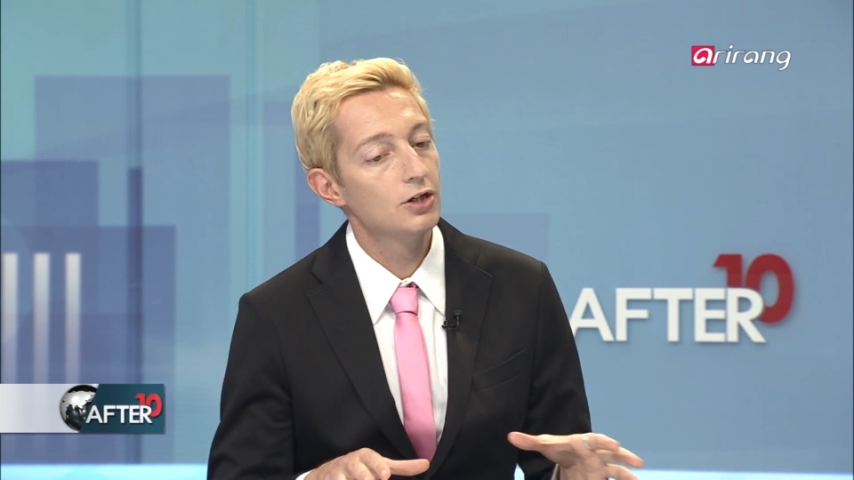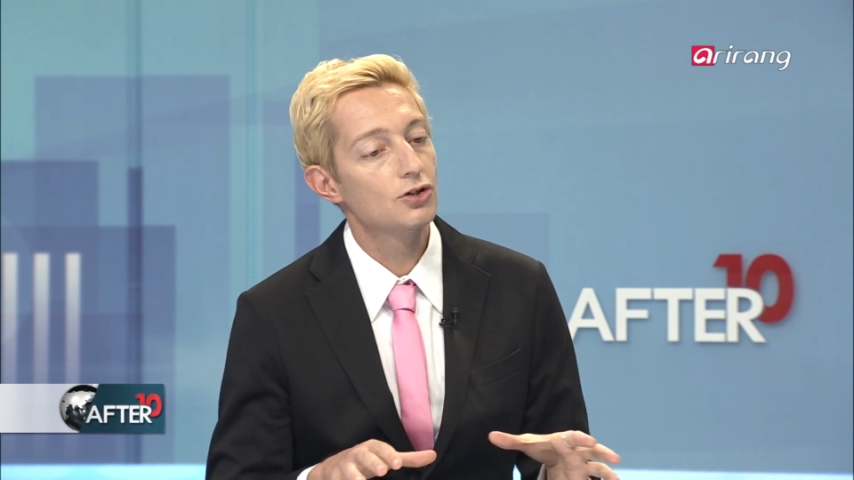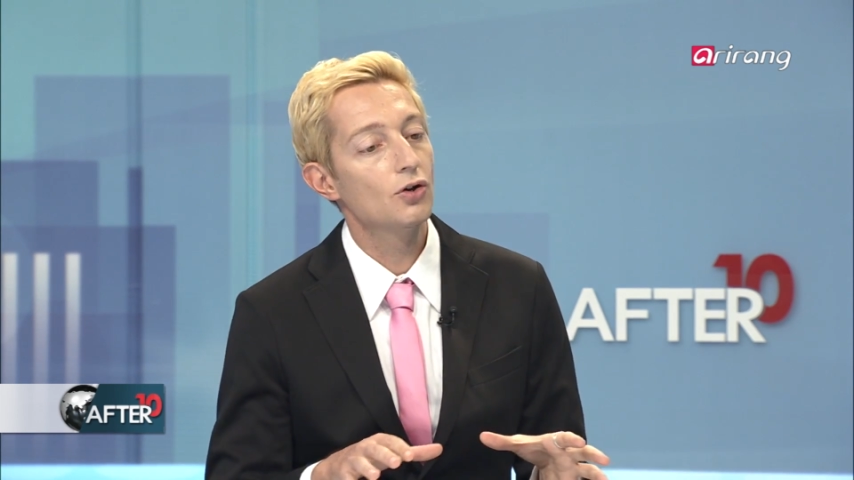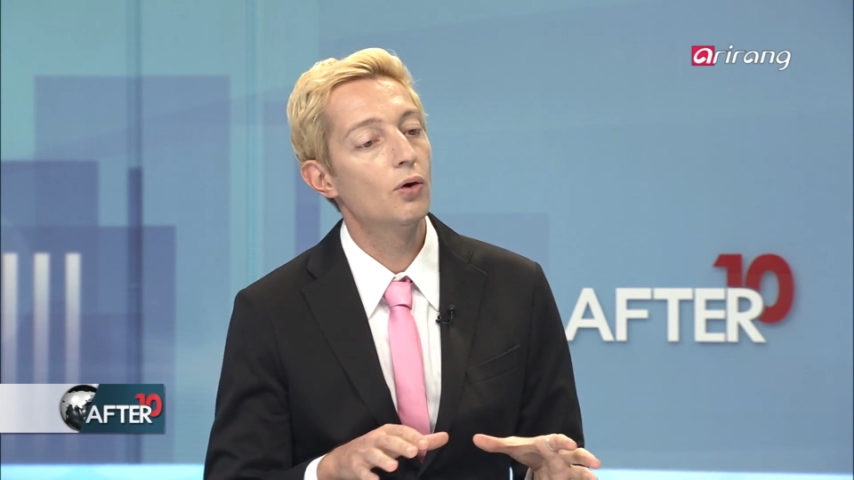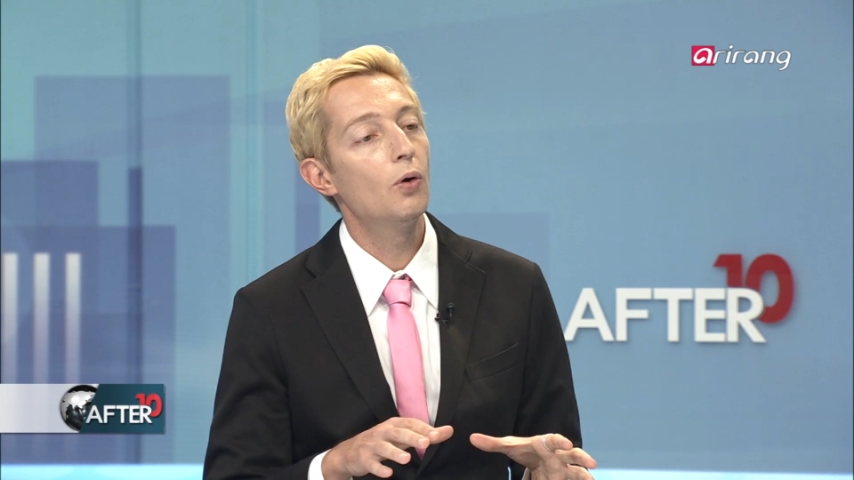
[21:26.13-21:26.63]

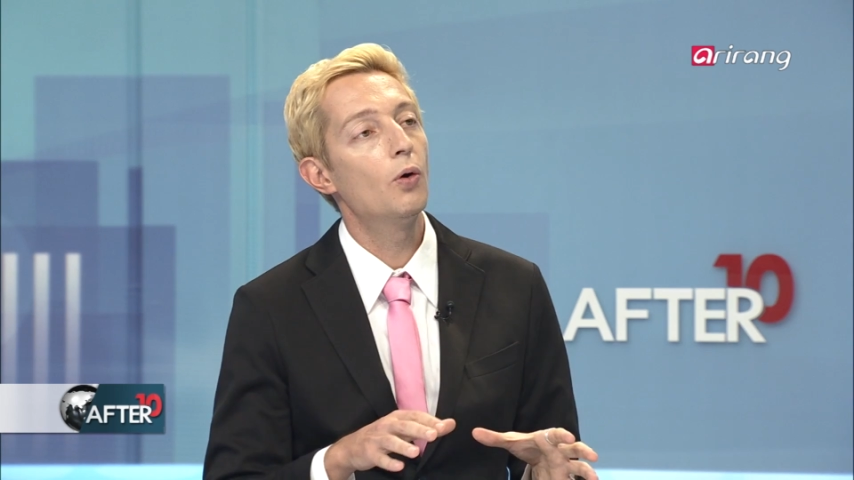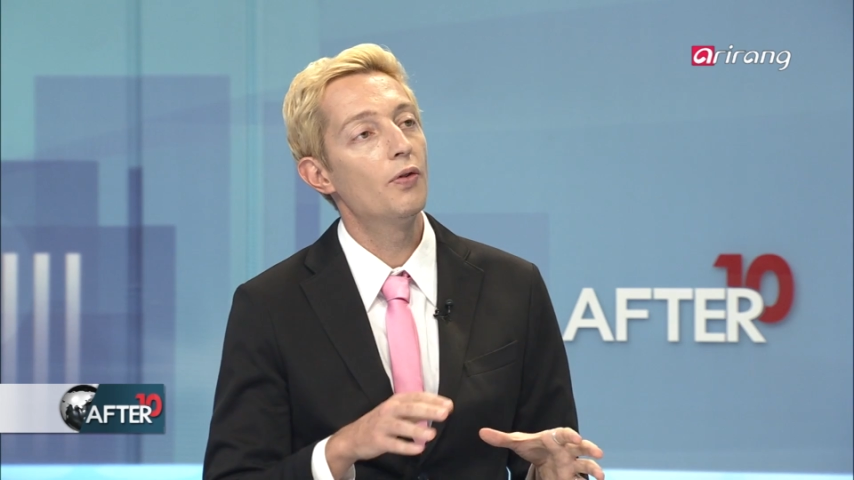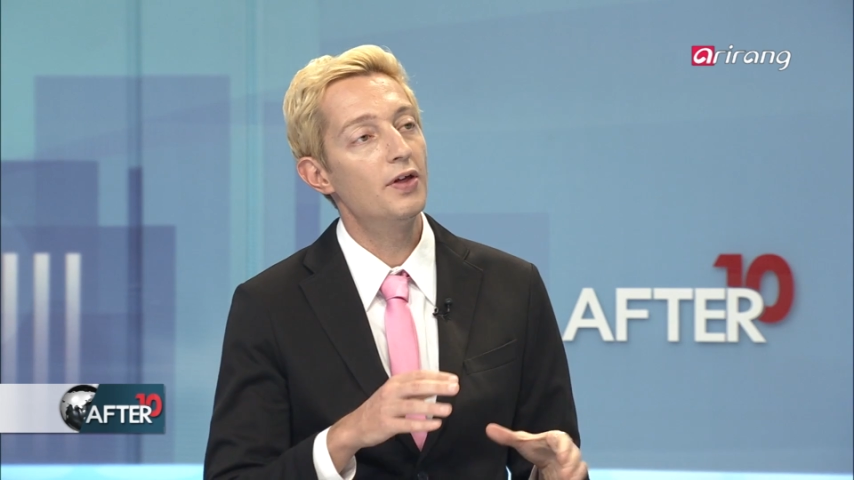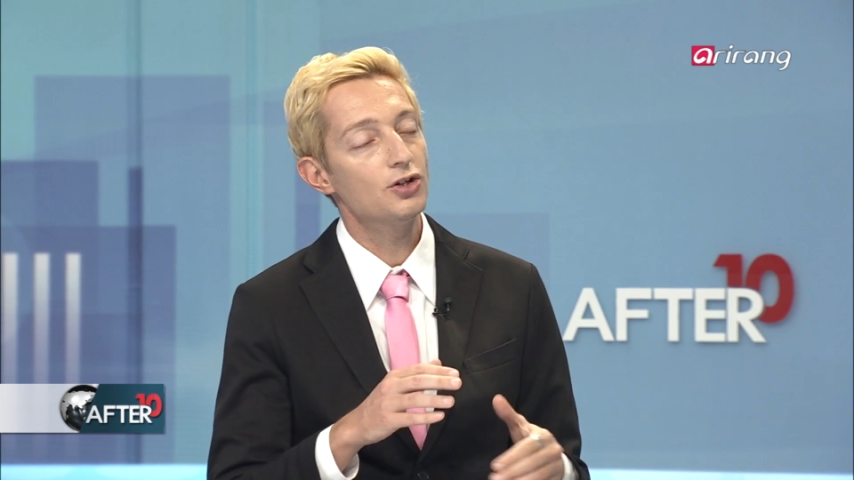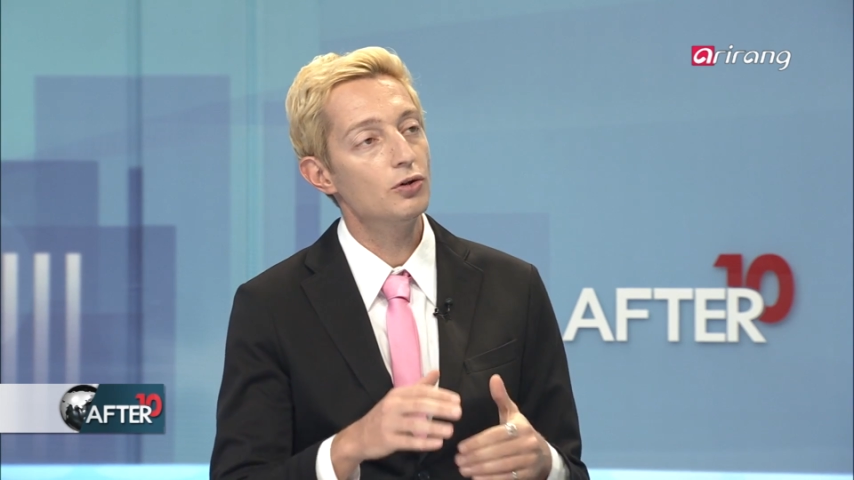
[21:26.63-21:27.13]
So
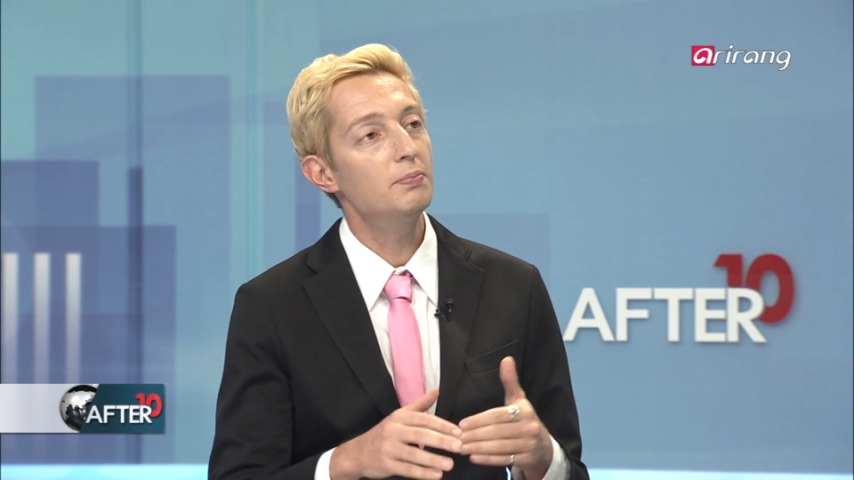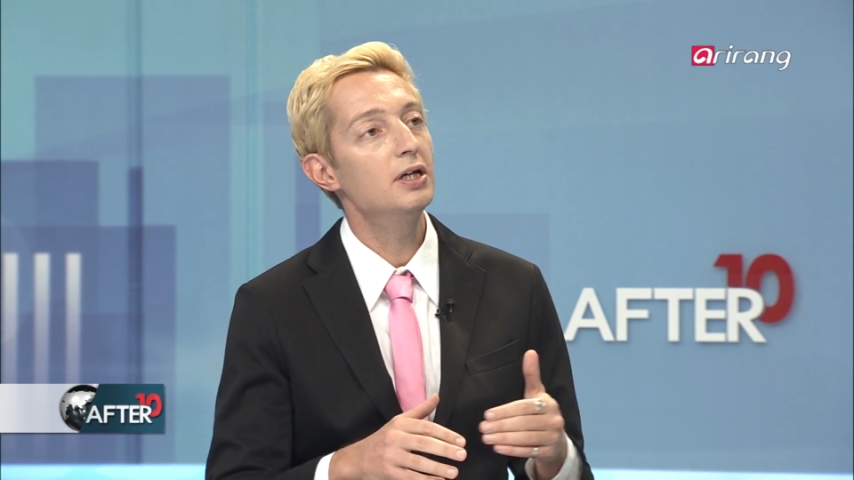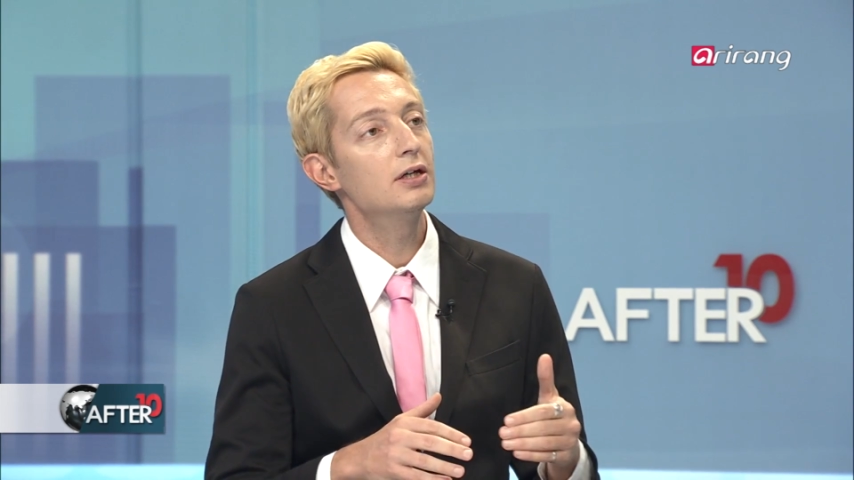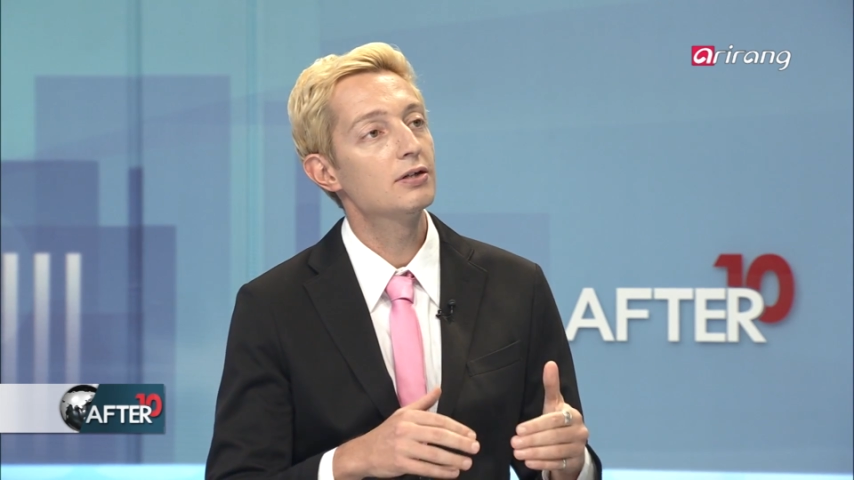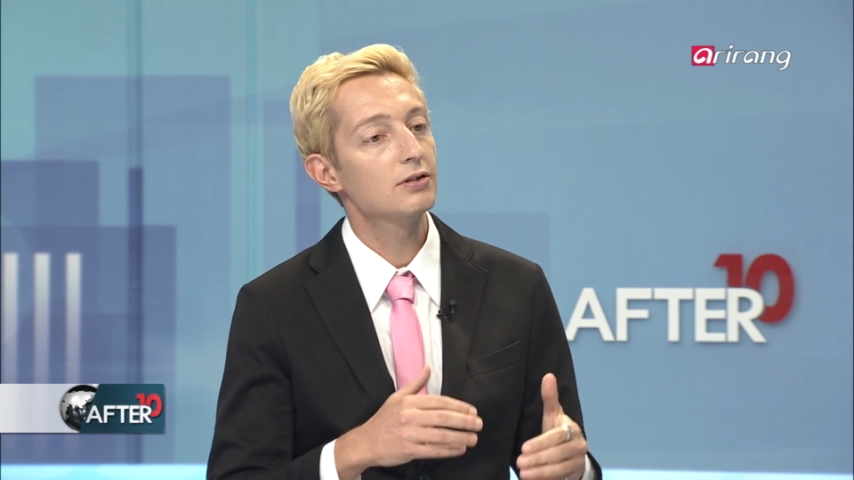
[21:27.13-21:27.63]
there should
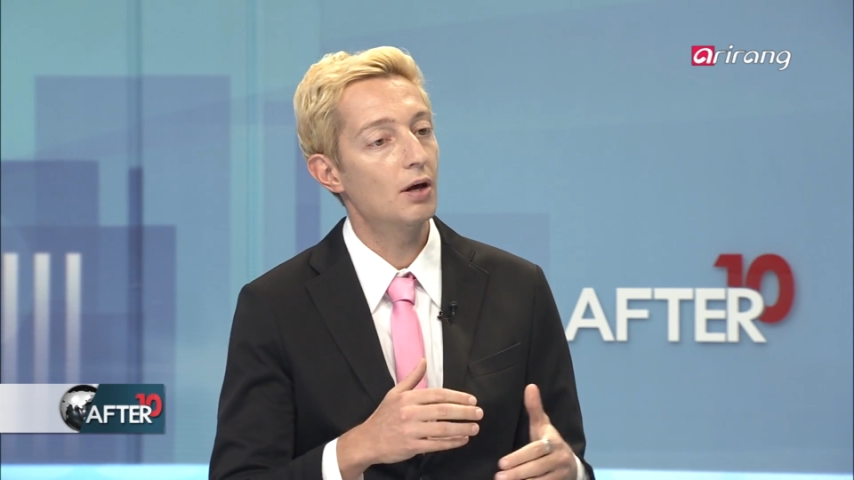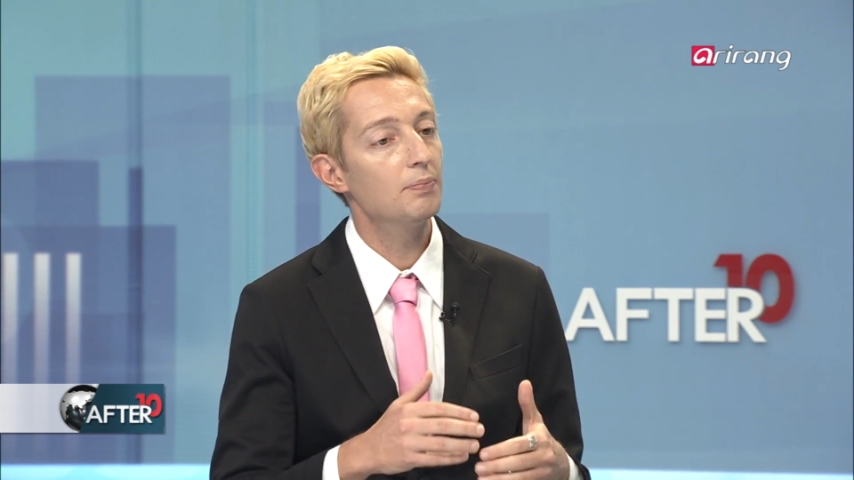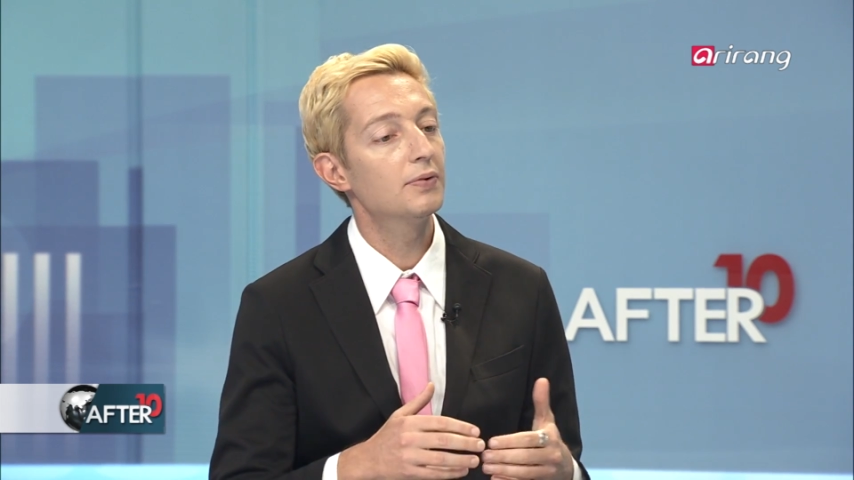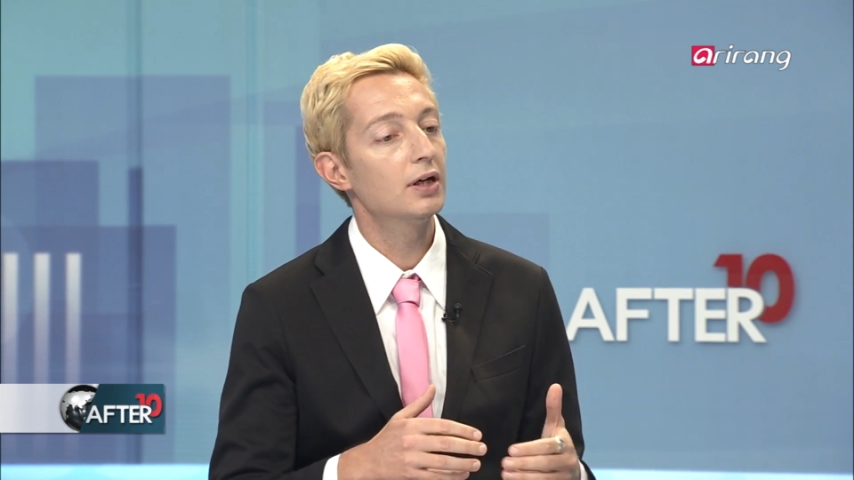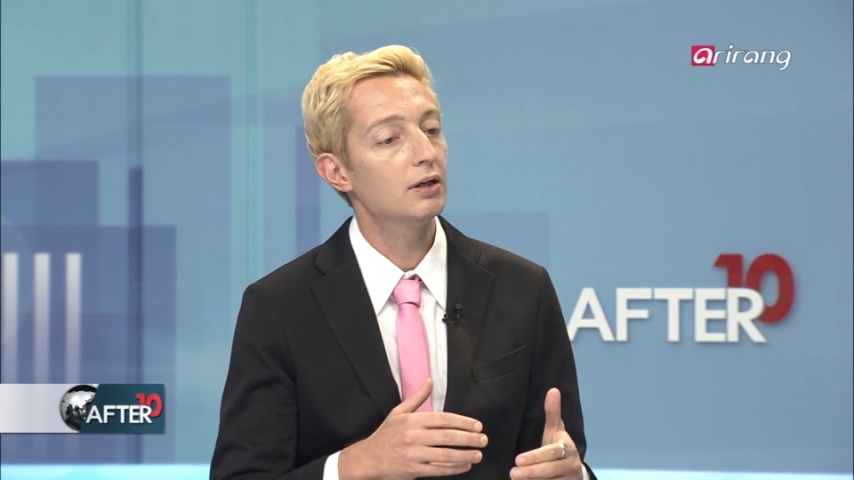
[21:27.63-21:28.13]
be
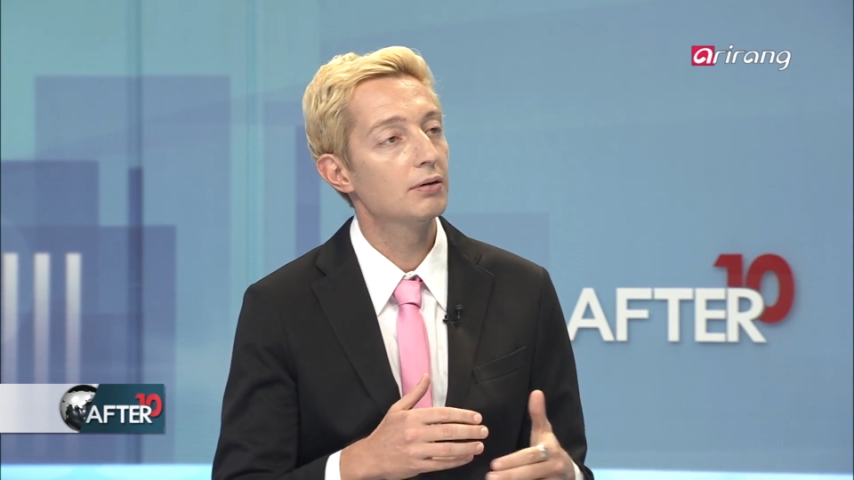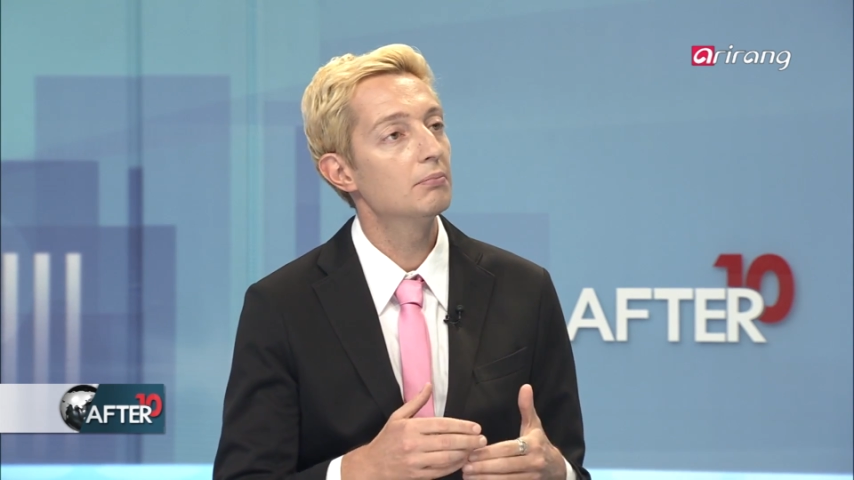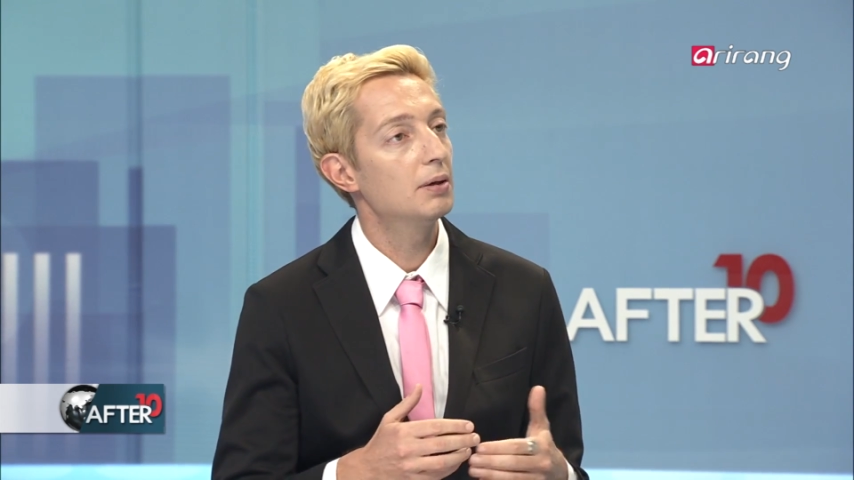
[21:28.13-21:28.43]
something,